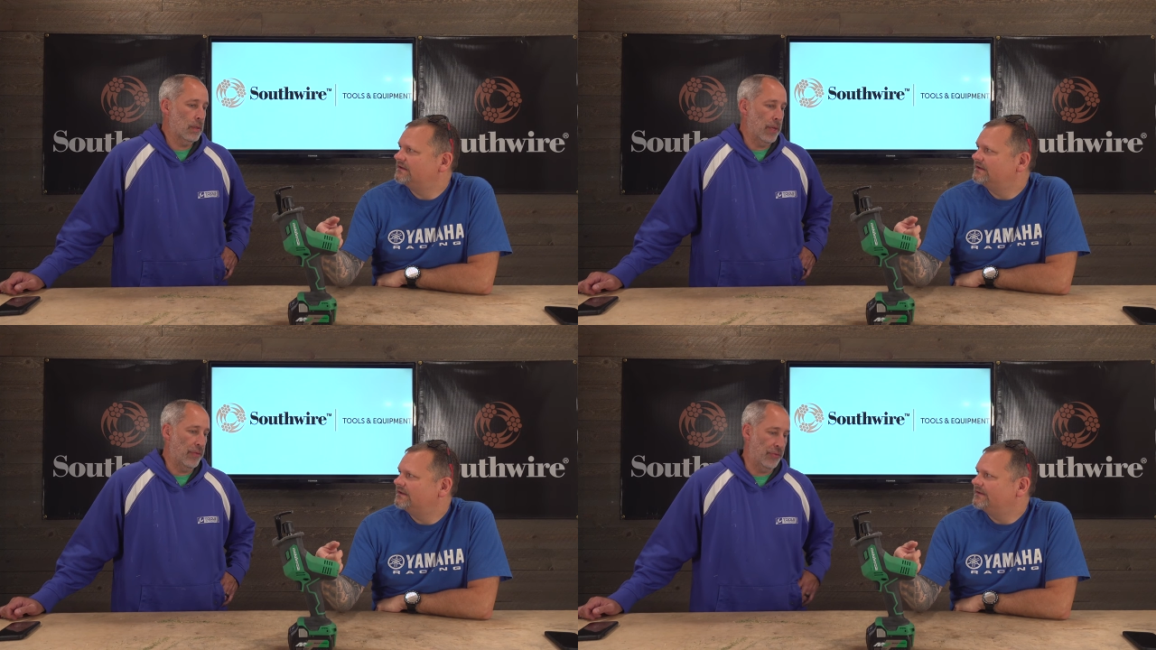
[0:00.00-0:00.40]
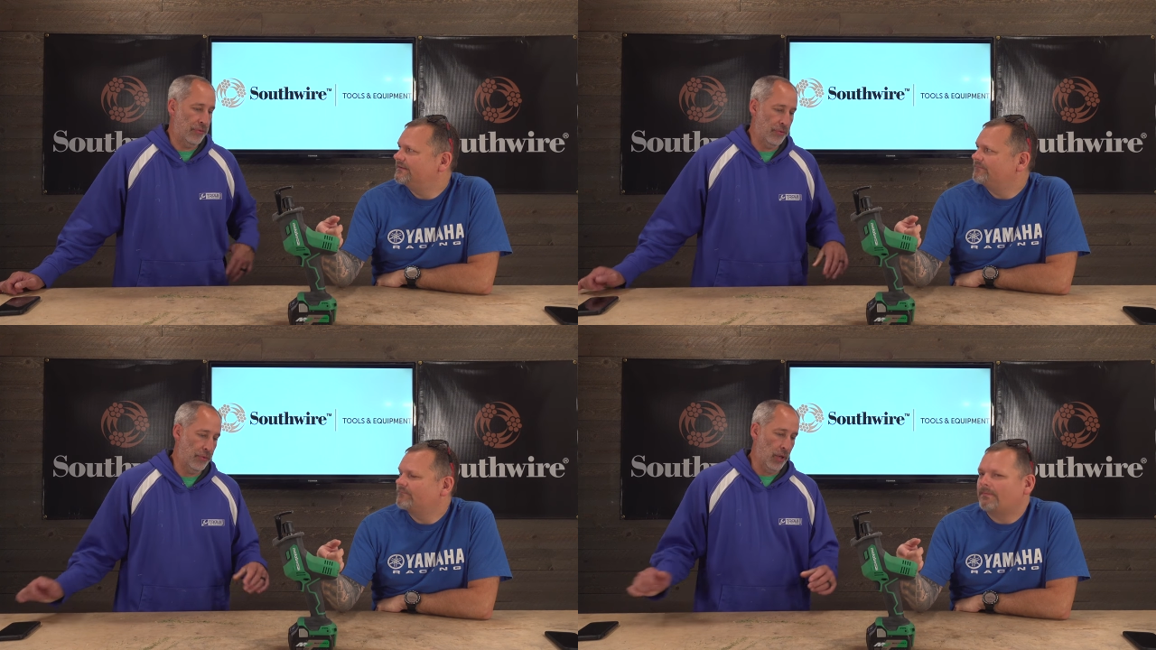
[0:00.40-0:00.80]
Speaker 1: I
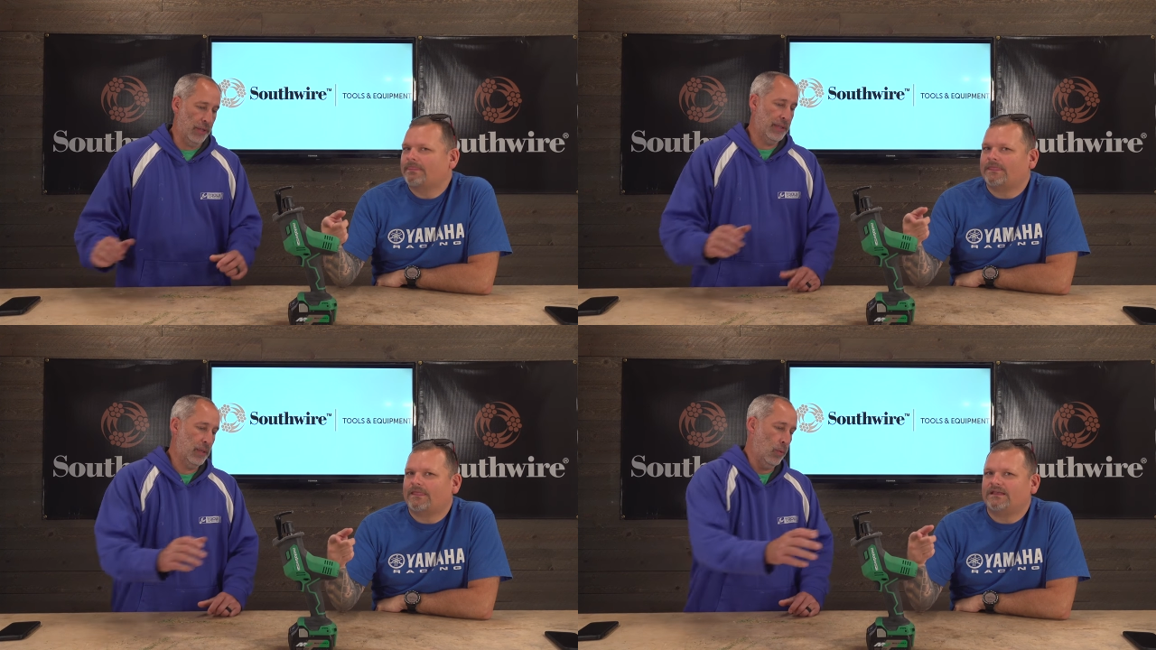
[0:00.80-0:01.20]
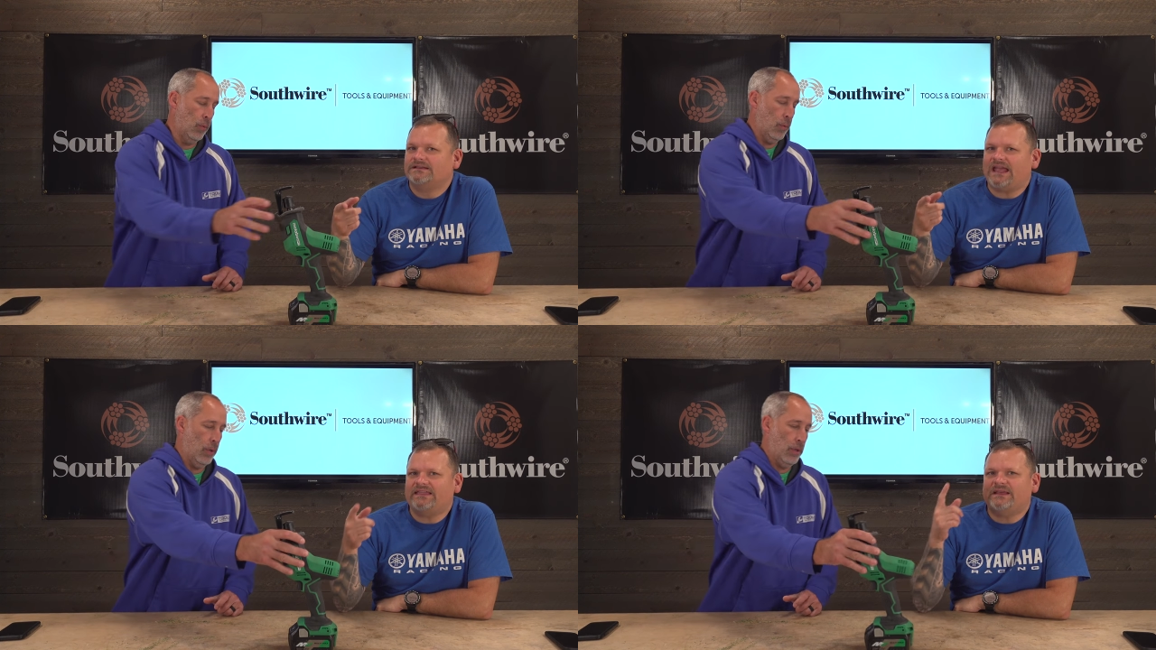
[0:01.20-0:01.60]
thought they were.
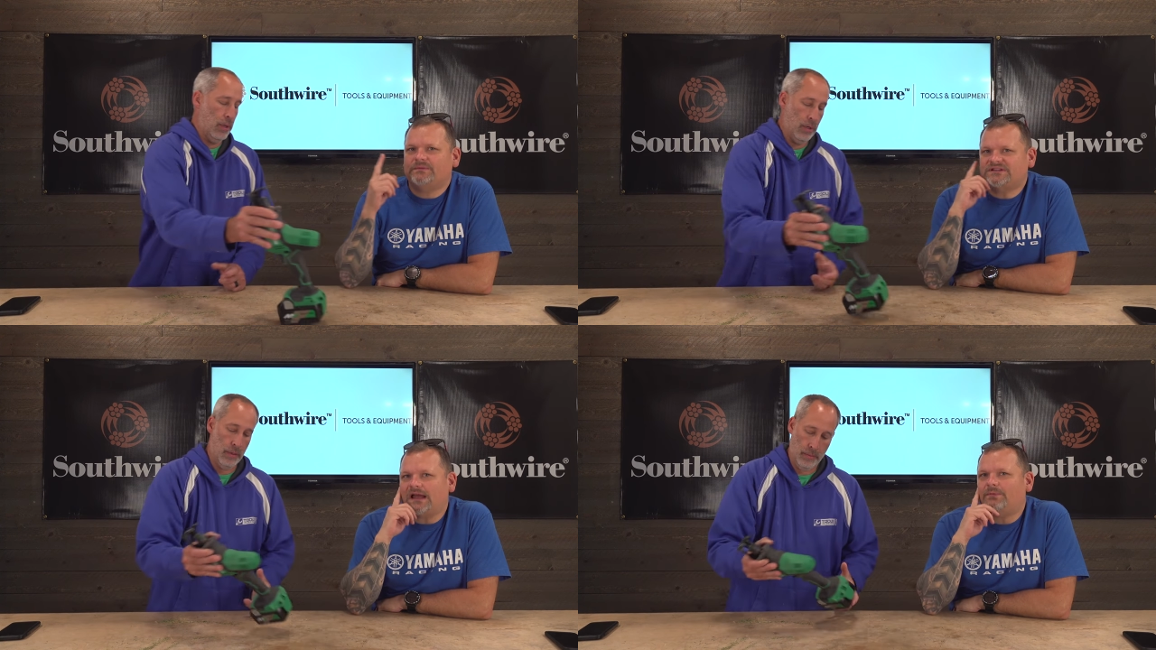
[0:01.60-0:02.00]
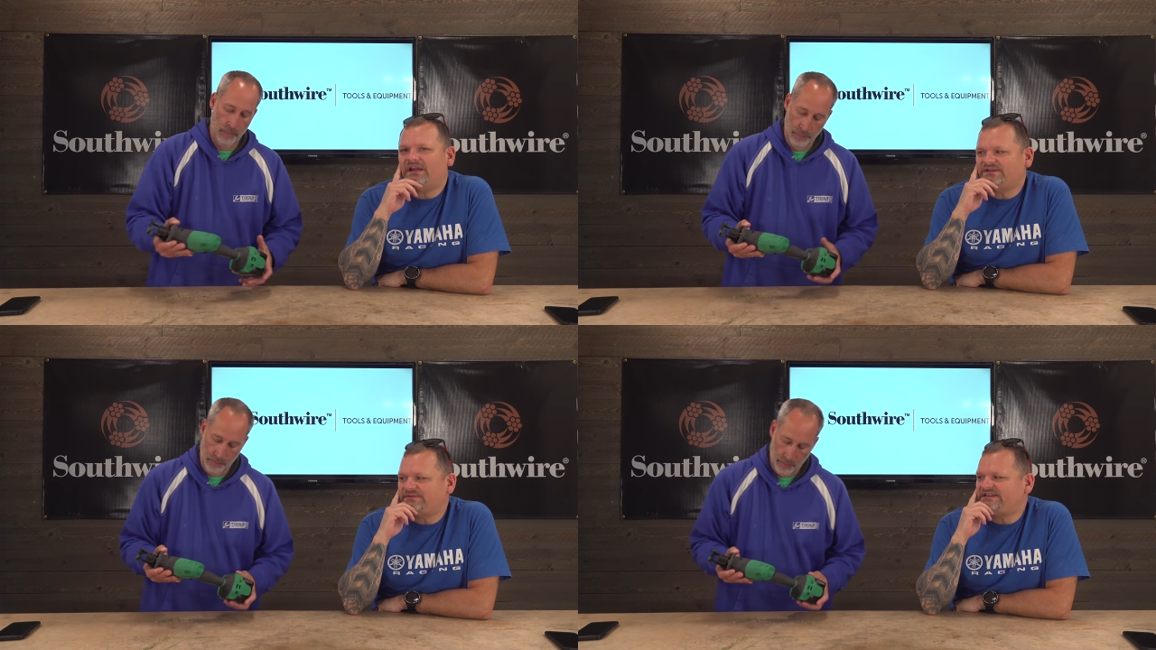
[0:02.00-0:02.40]
Yeah, I think
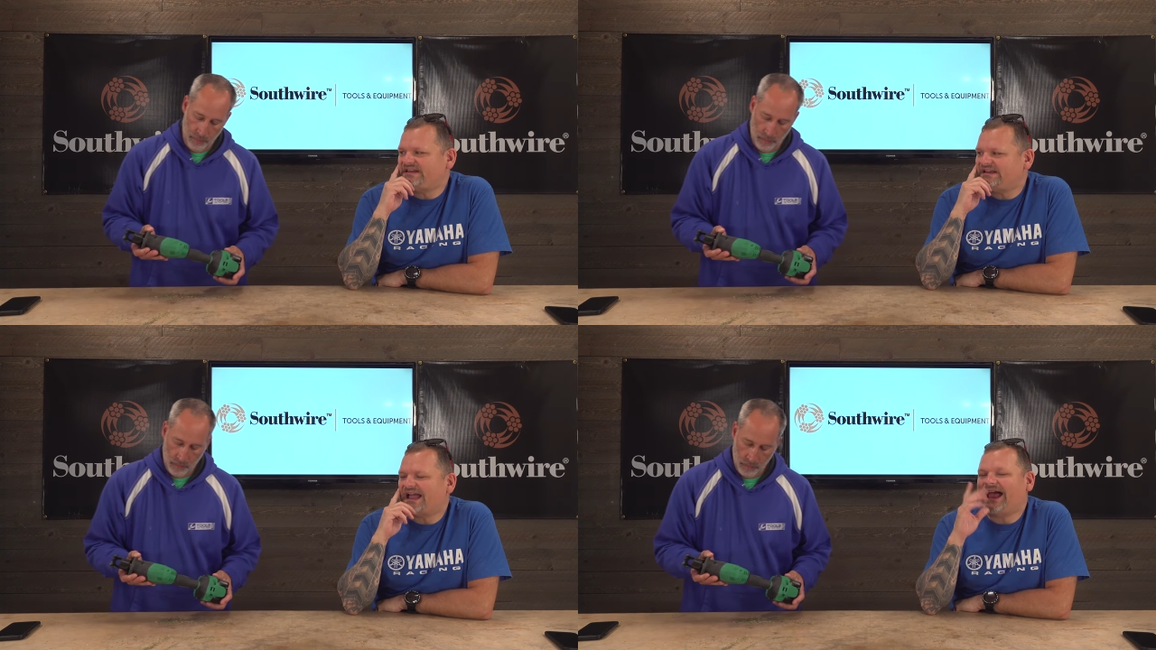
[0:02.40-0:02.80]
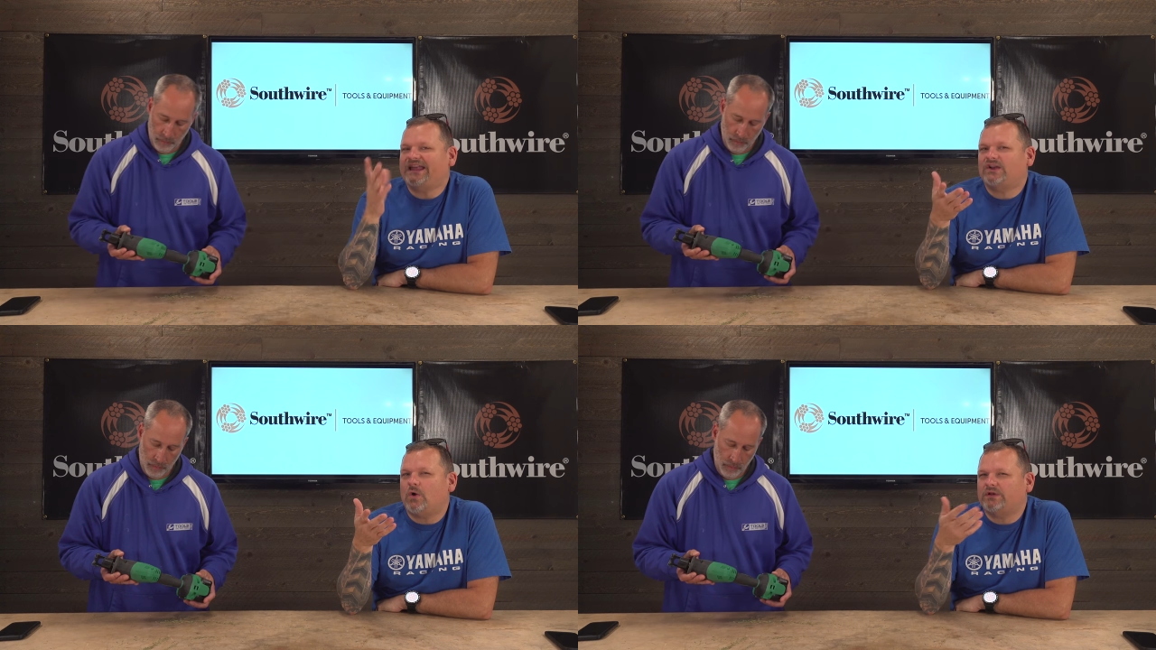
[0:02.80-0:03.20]
Metabo HPT
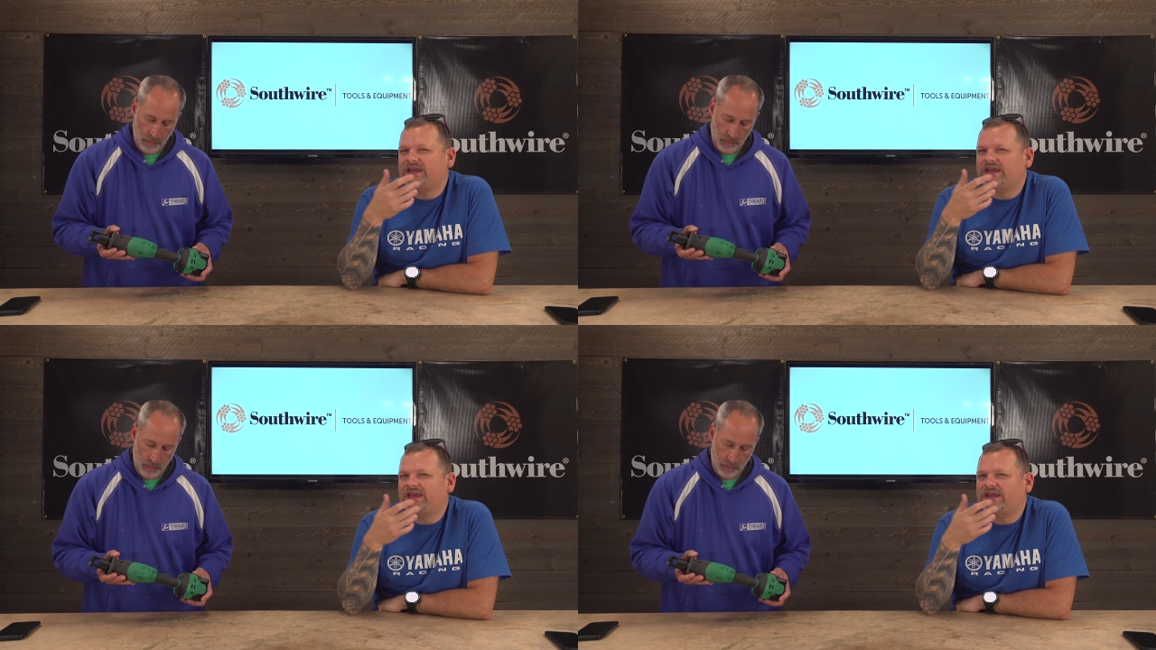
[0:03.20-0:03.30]
HiKOKI,